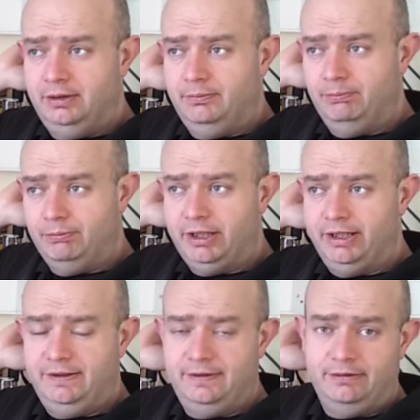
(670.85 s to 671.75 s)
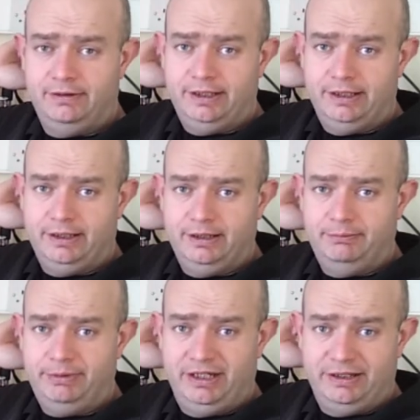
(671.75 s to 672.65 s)
might
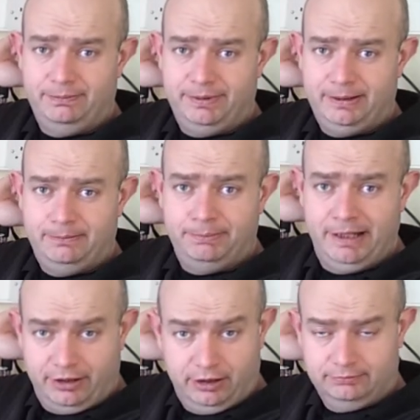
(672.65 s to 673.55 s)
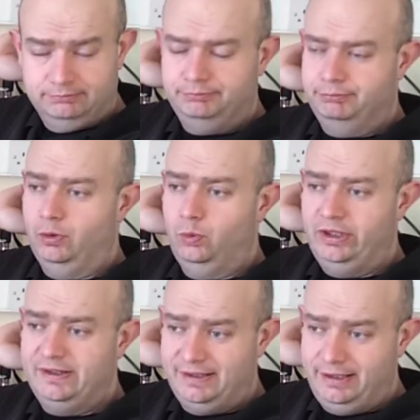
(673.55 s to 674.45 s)
be a little bit better, but we'll
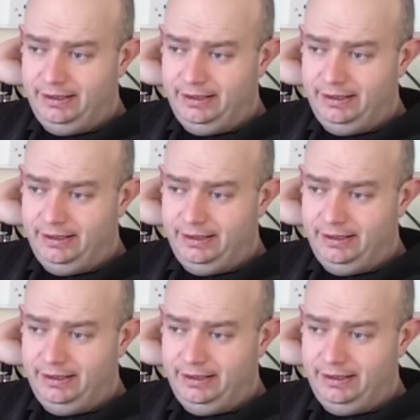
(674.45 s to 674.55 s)
see.